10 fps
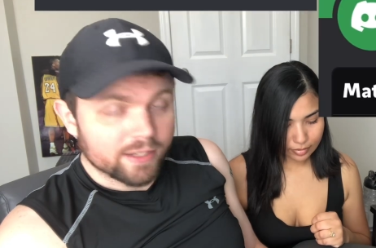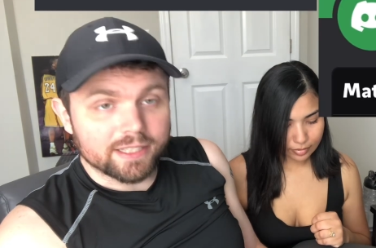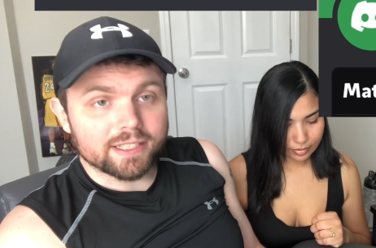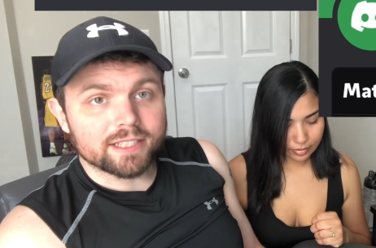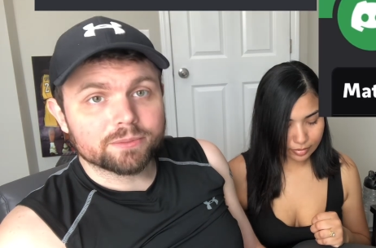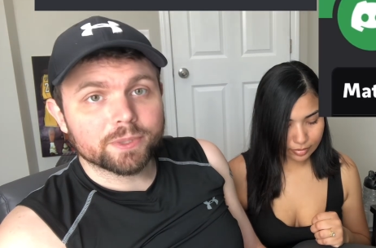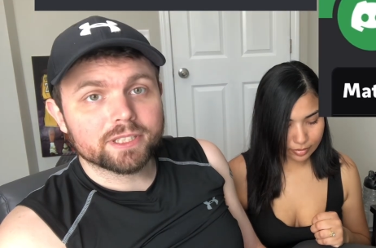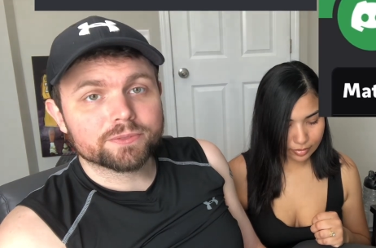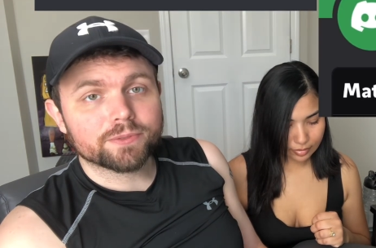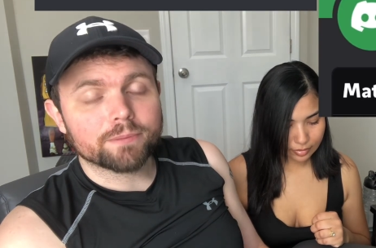Speaker 1: And the next pick
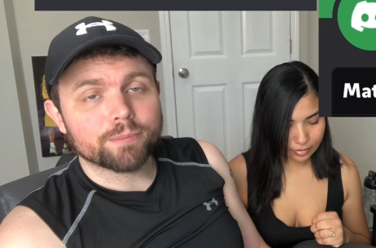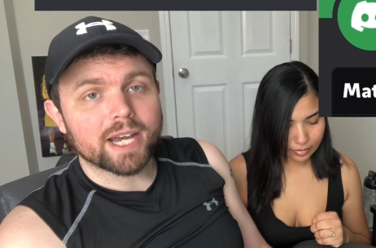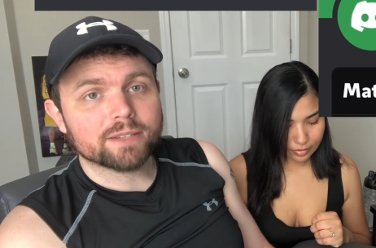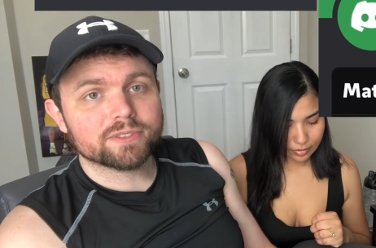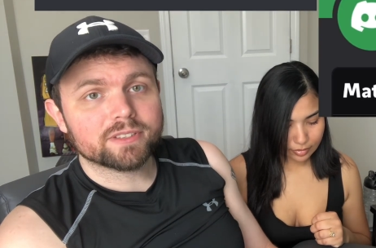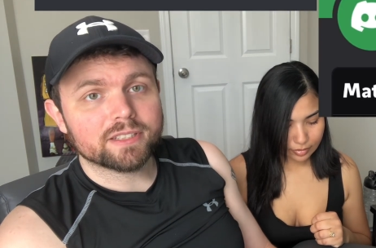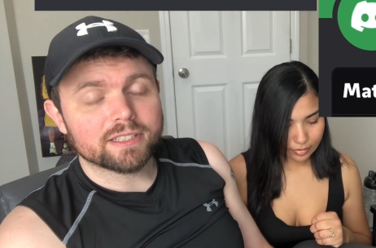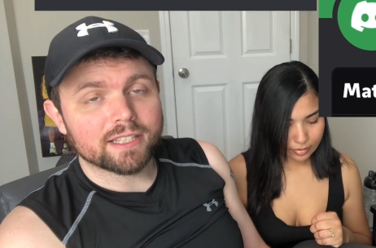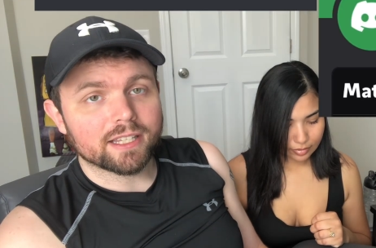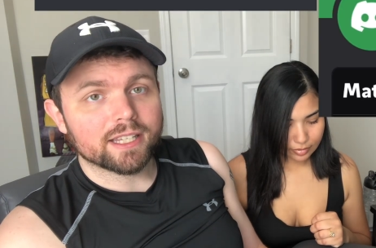is from
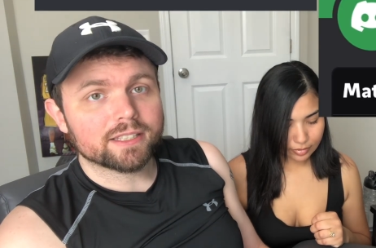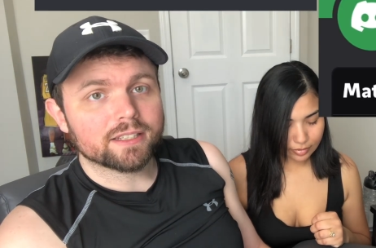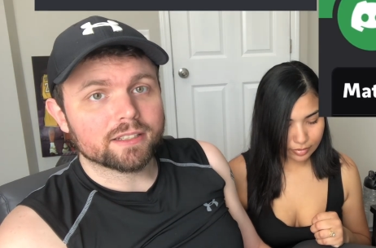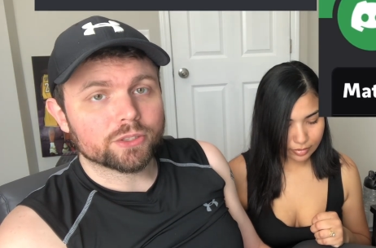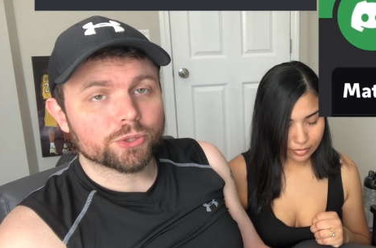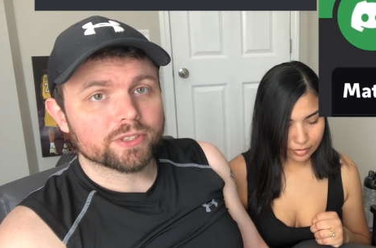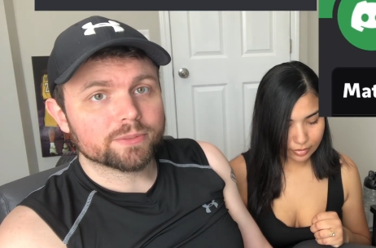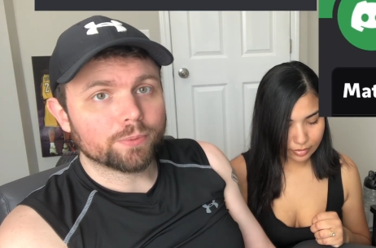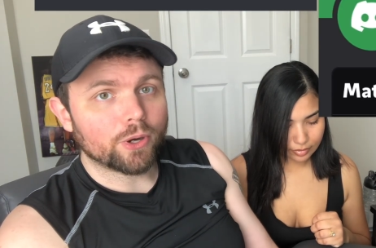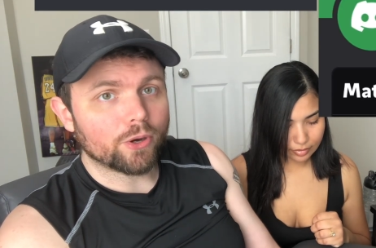Matchski. They like uh, Chris
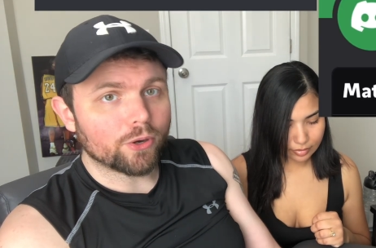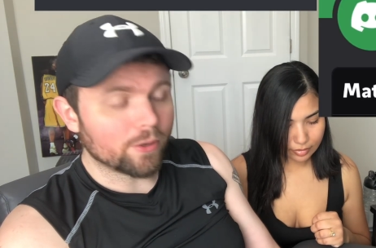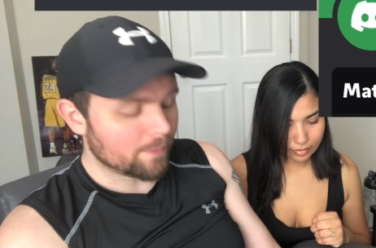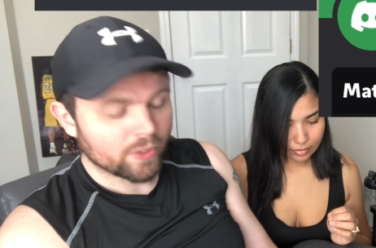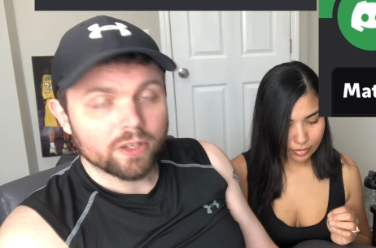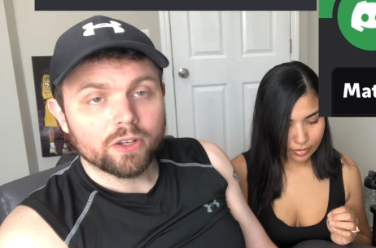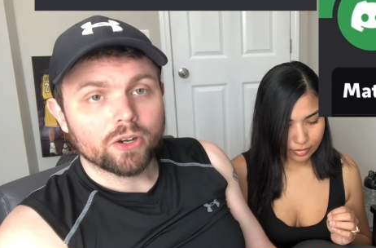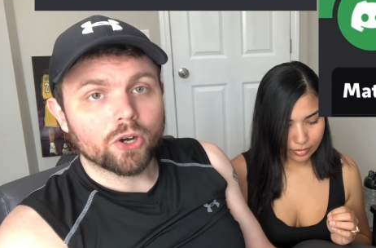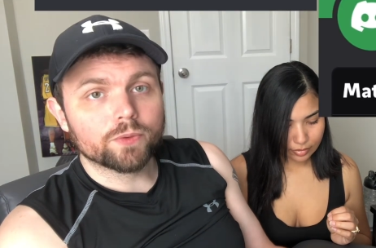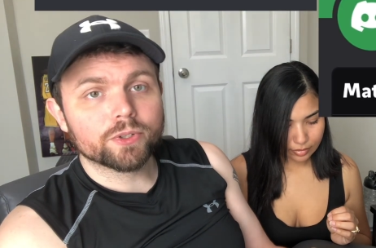Paul.
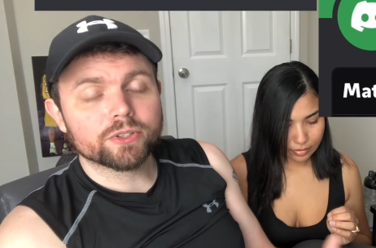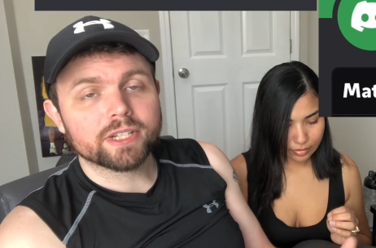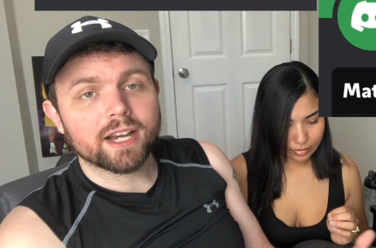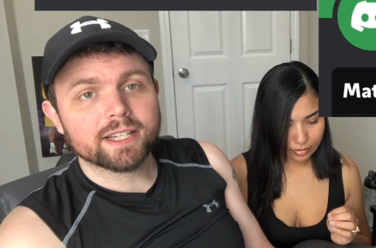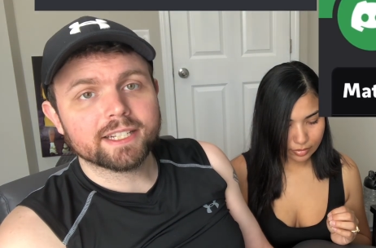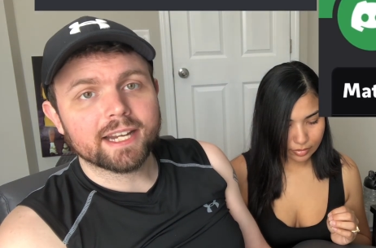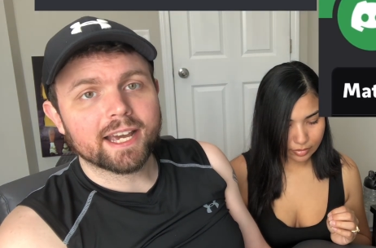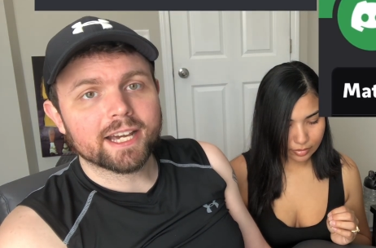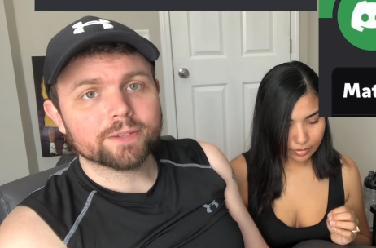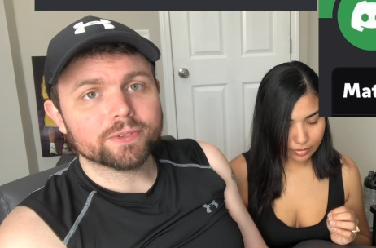Over nine and a
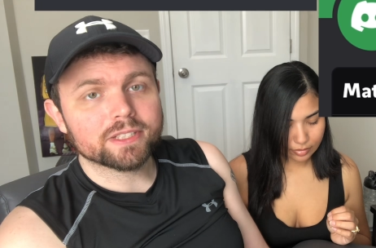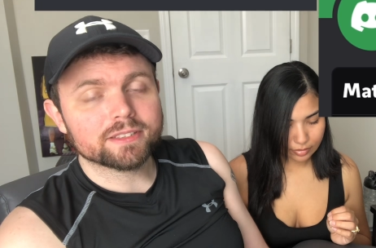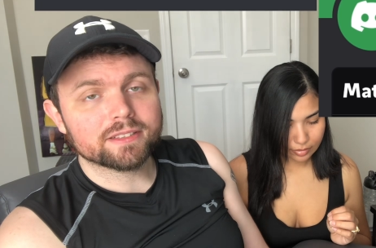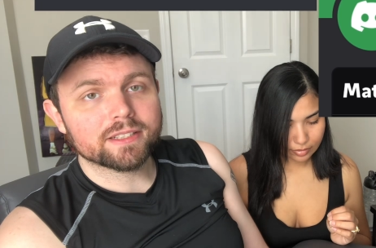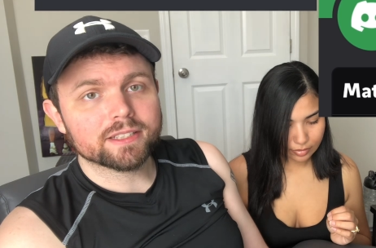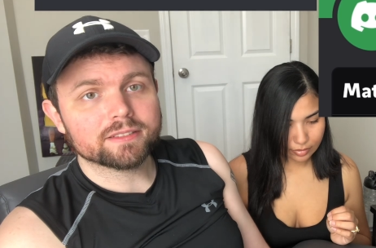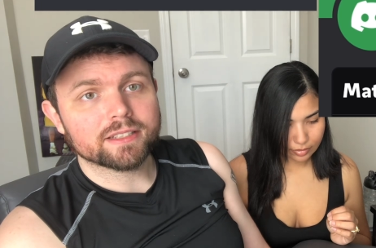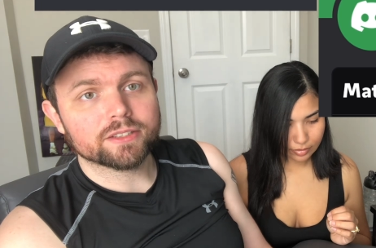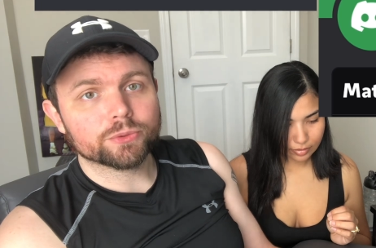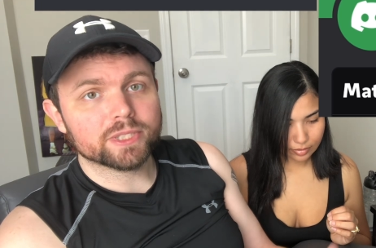half assists,
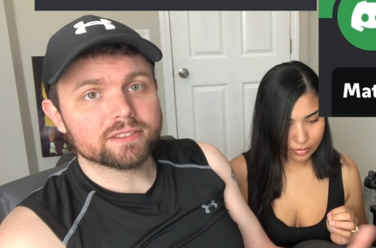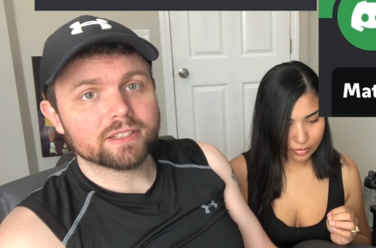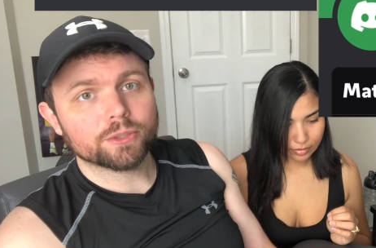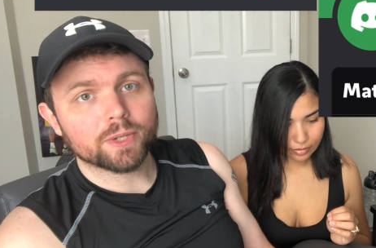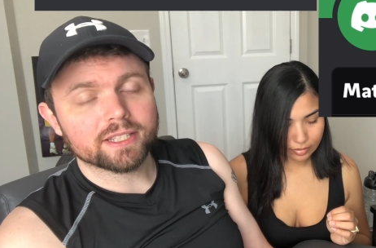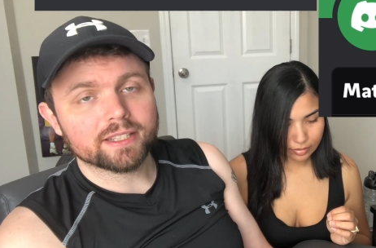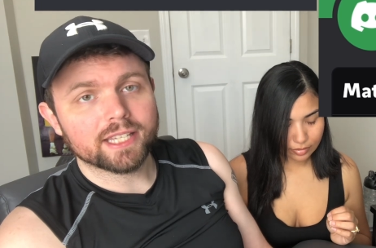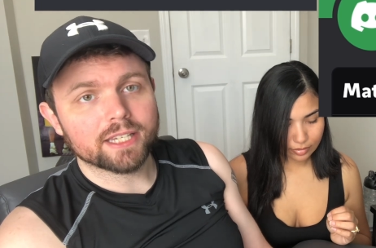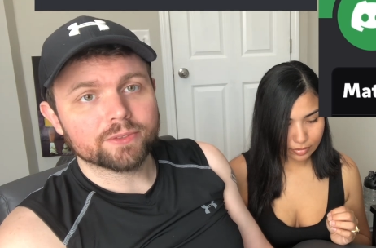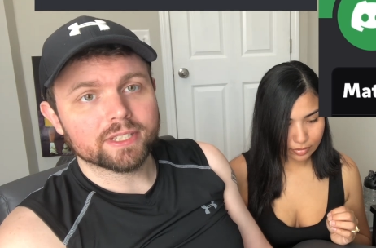and the reasoning why they
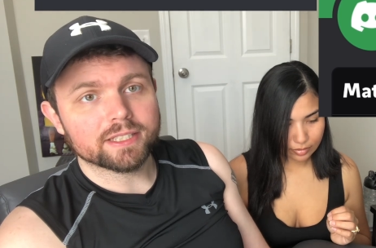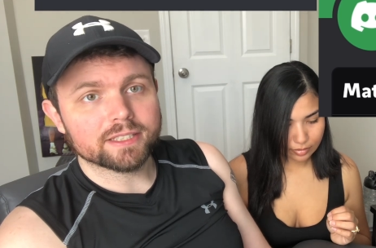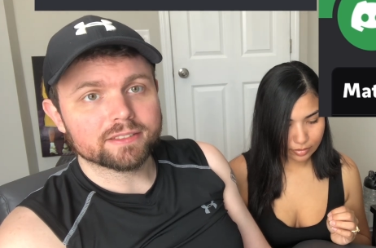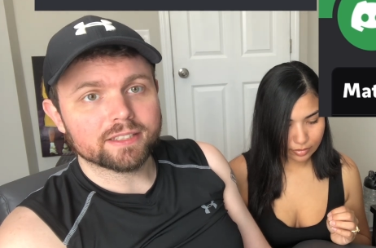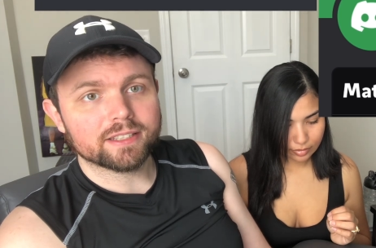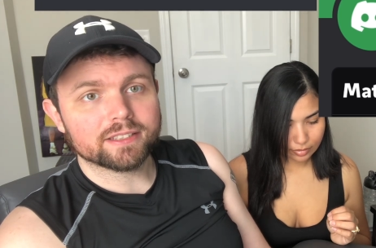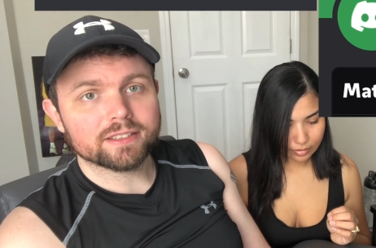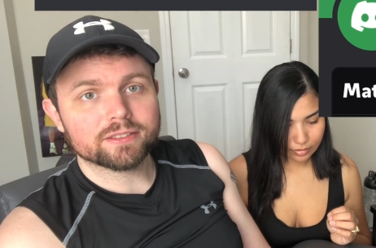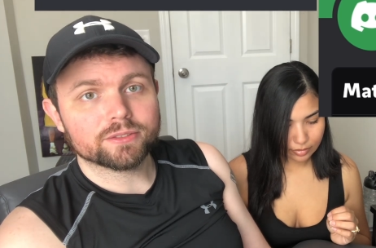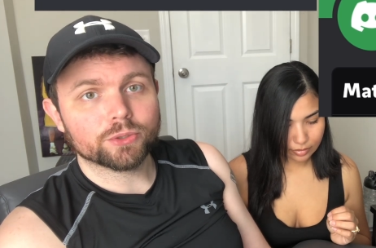gave it is they think
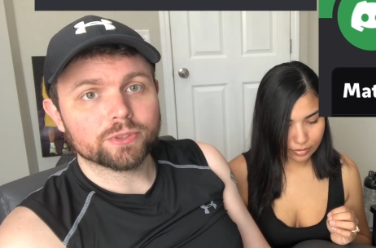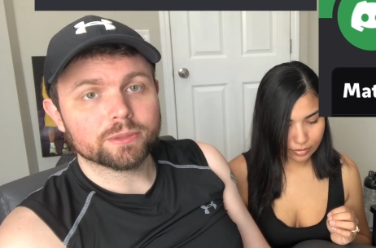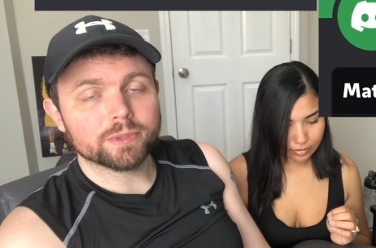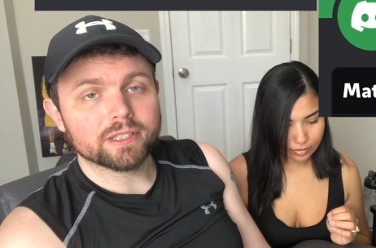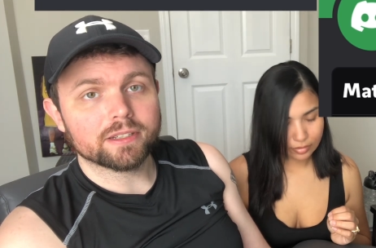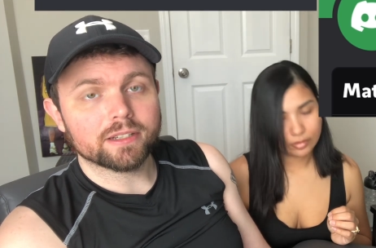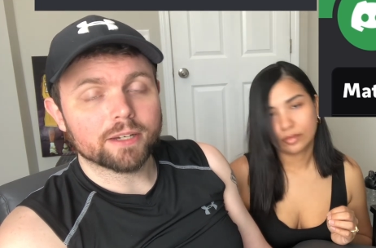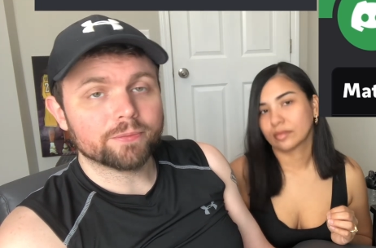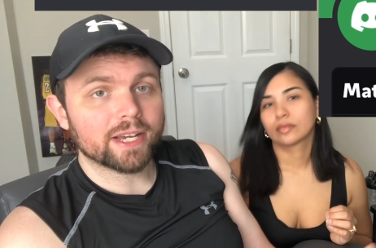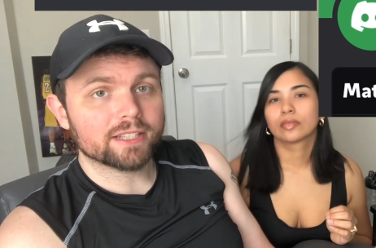this is going to be a, a
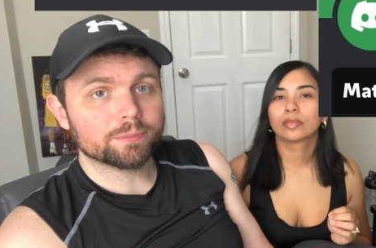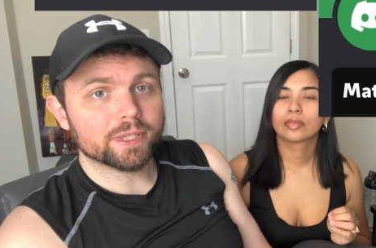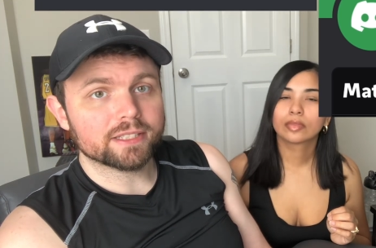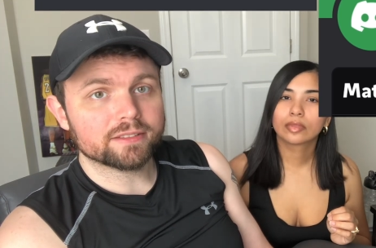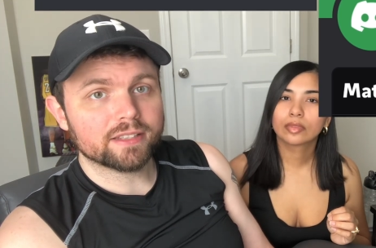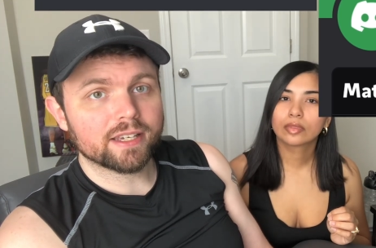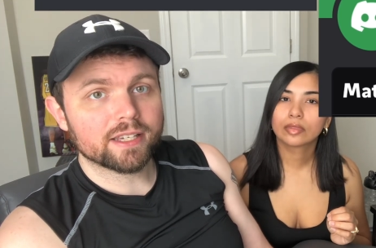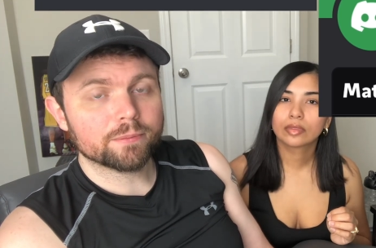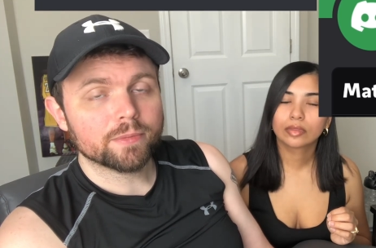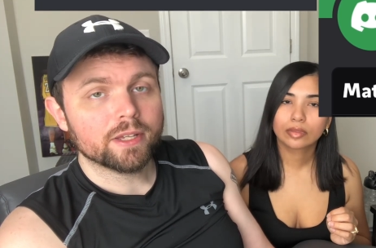fast paced
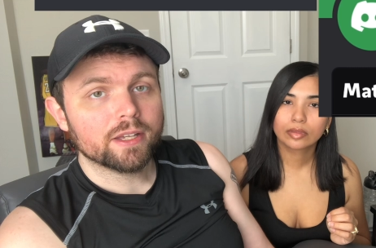game